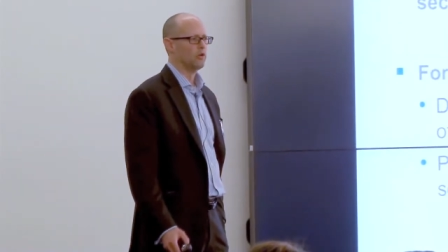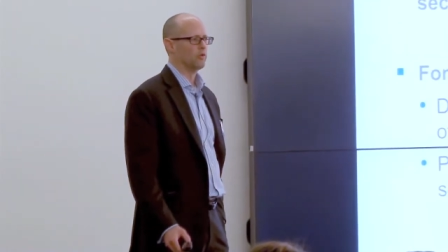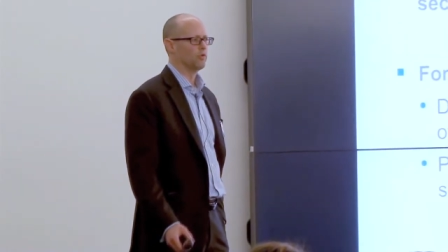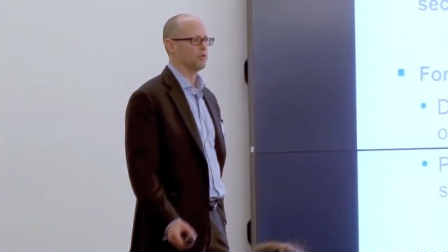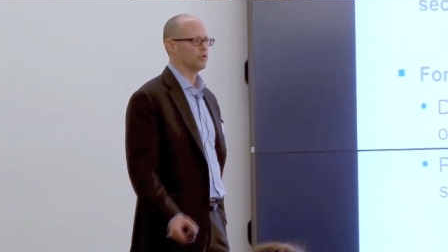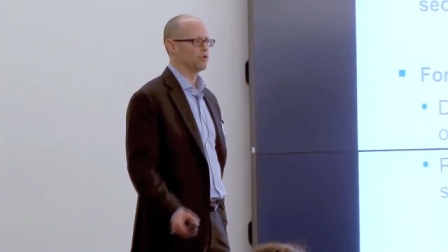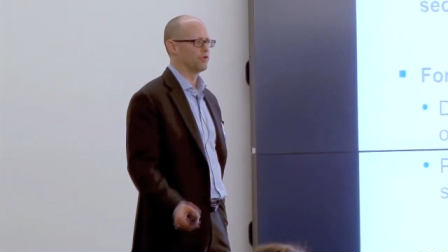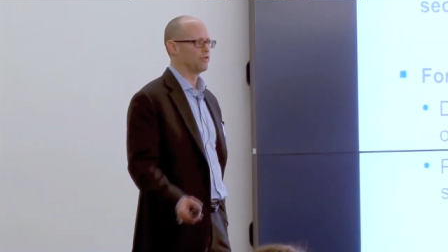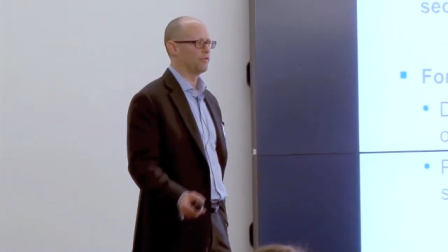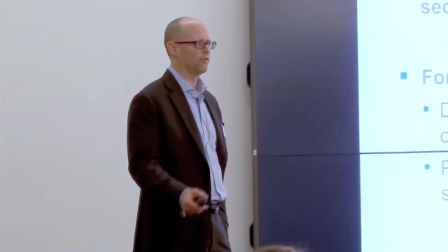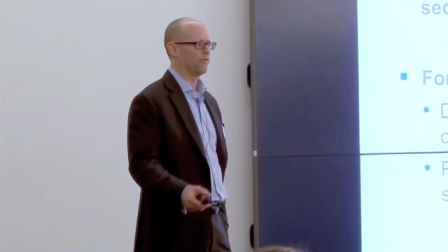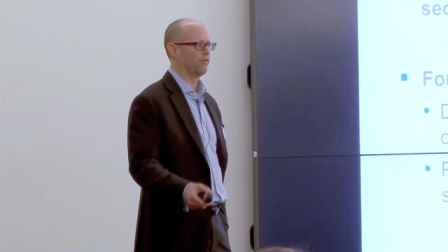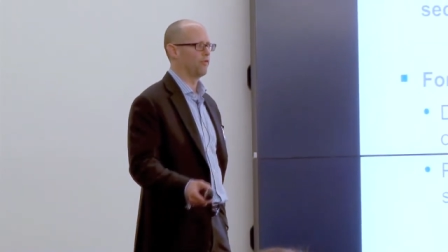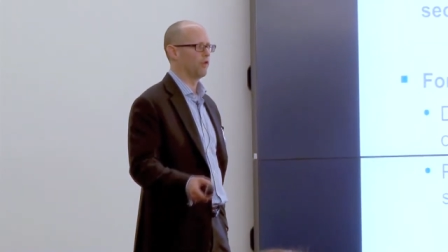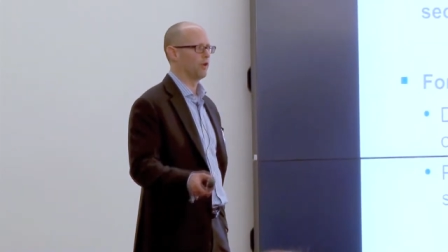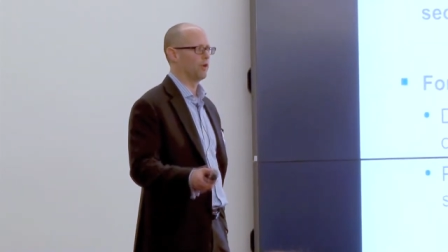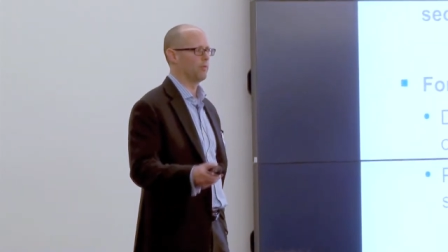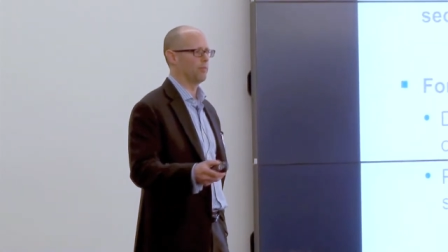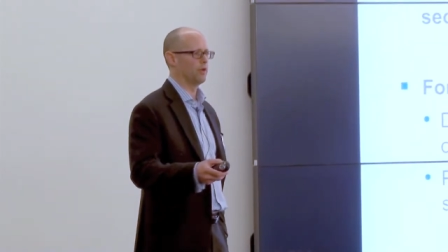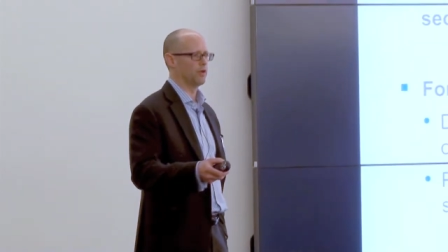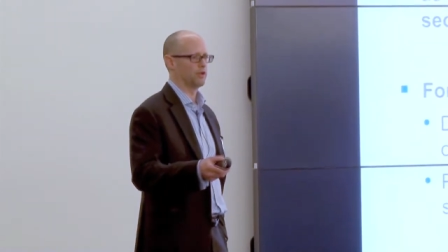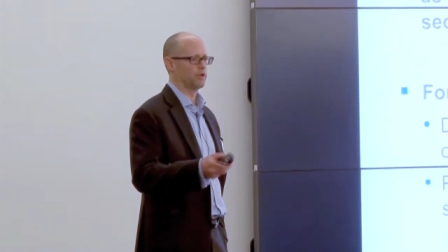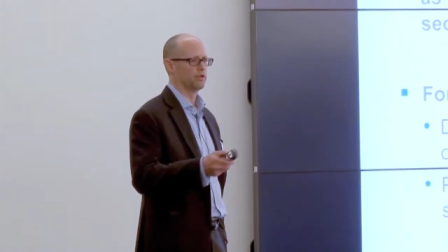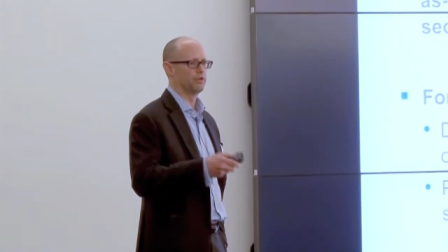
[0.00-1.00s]
which
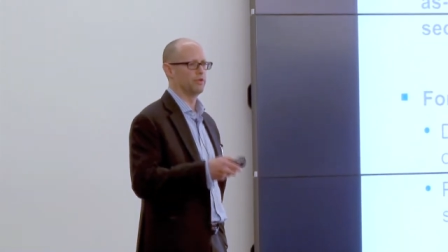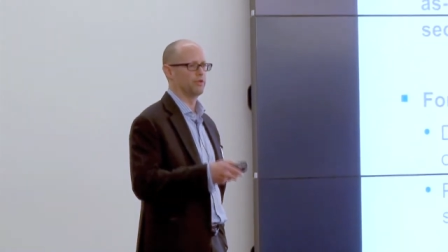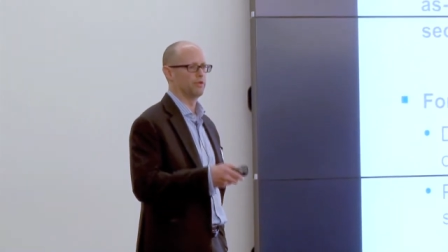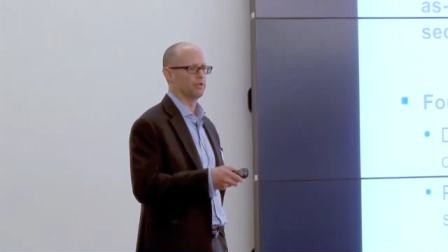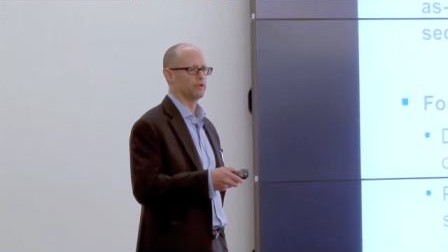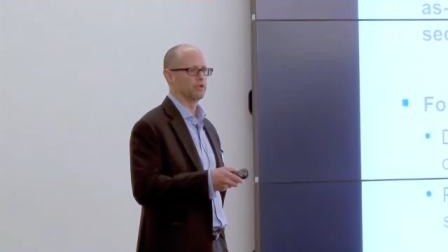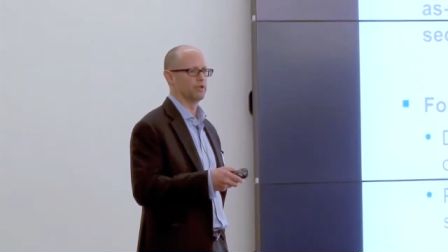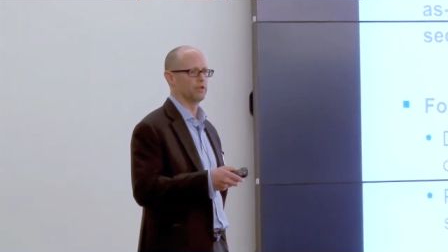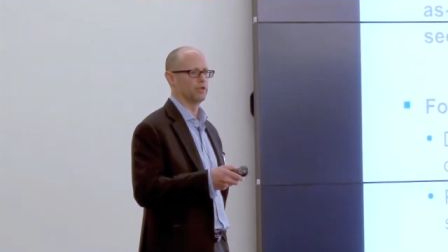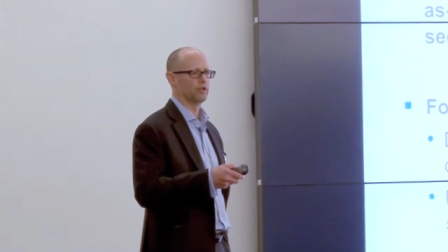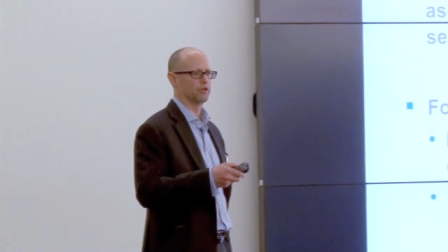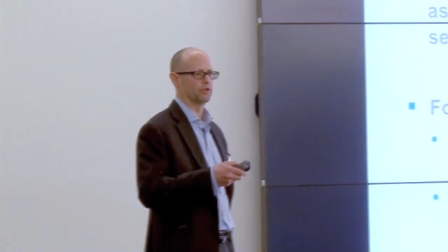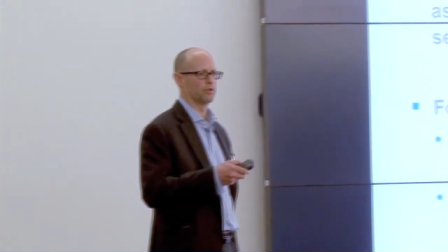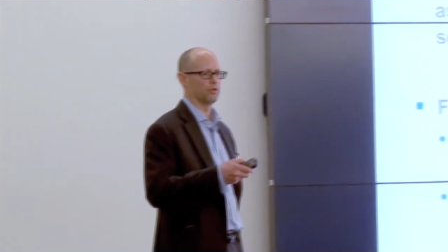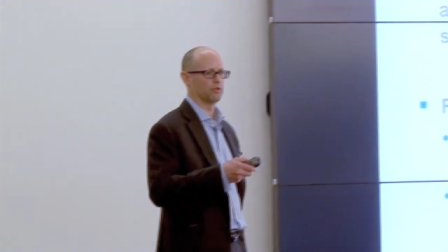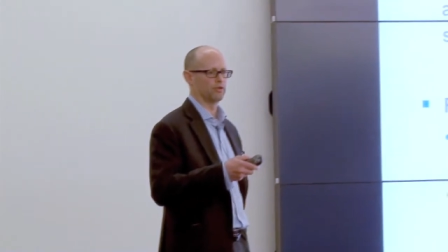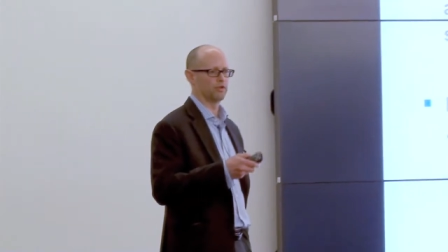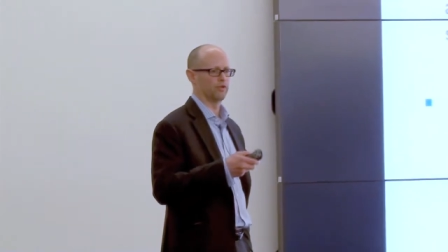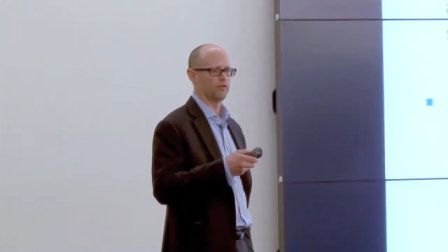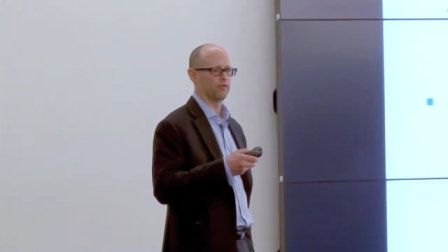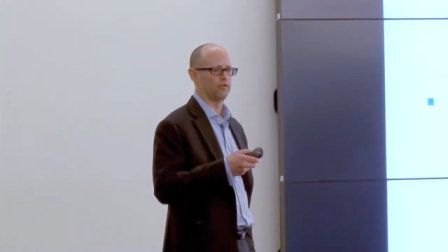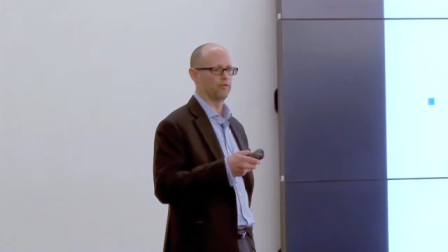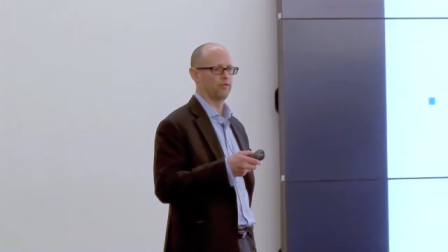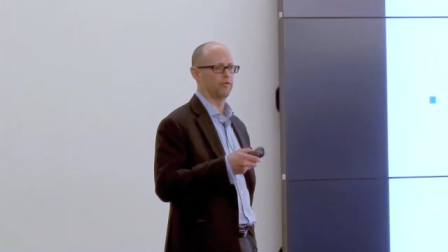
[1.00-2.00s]
very much suits the
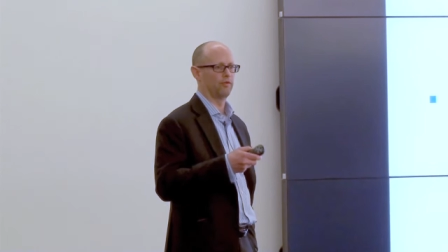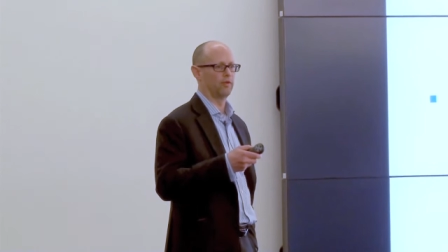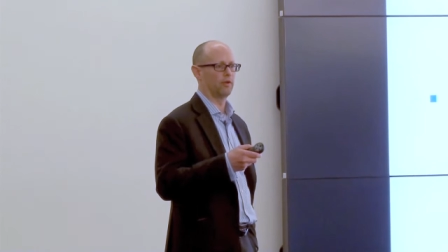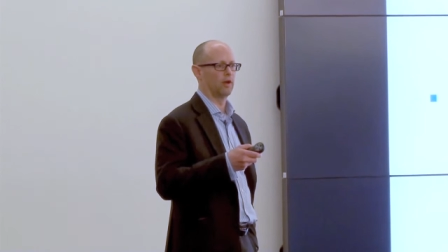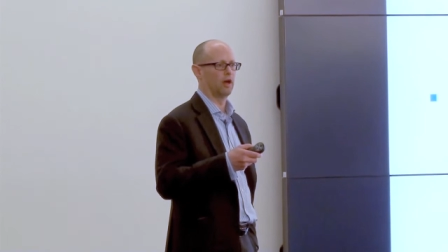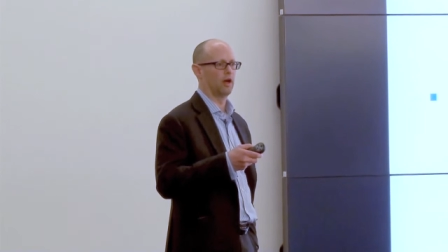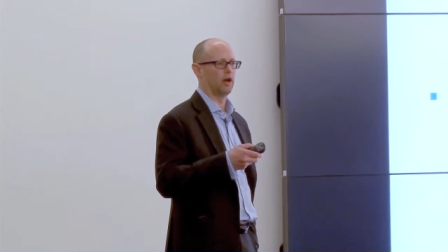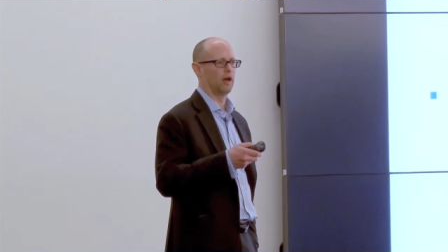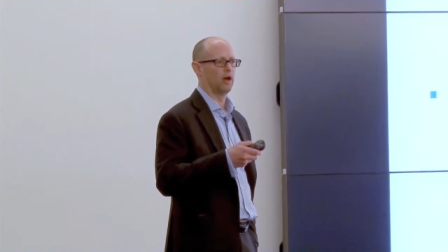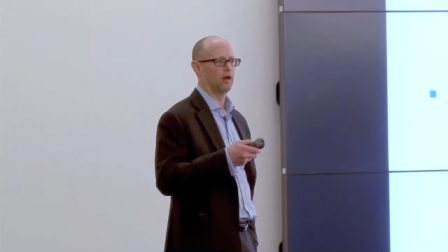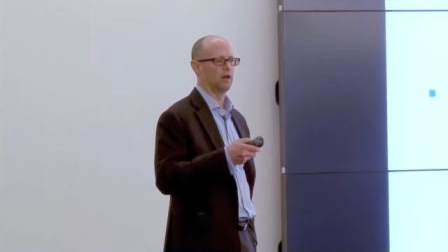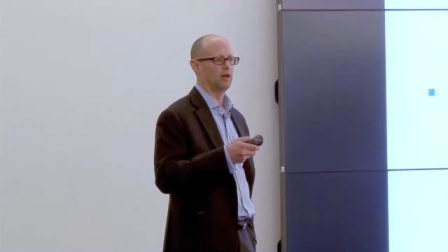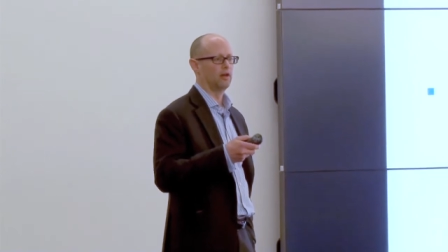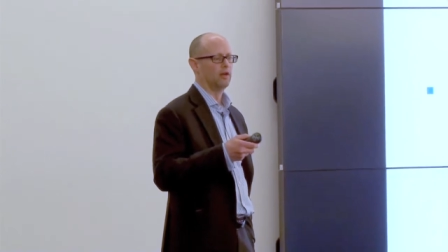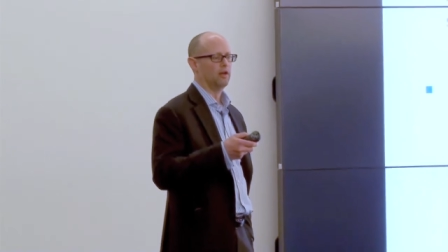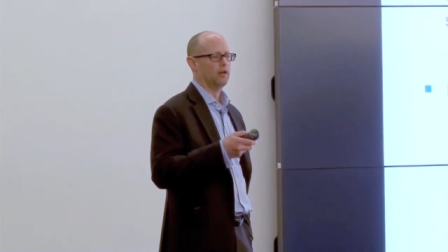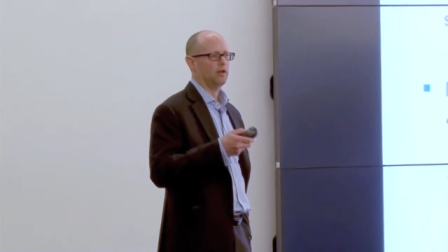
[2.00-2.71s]
sorts of uh,